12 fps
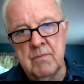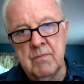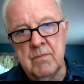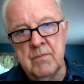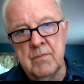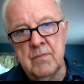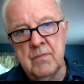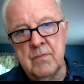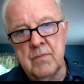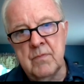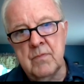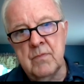
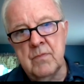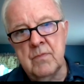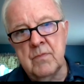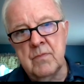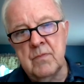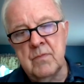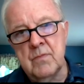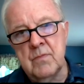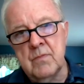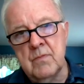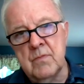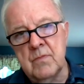
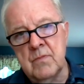This person isn't speaking.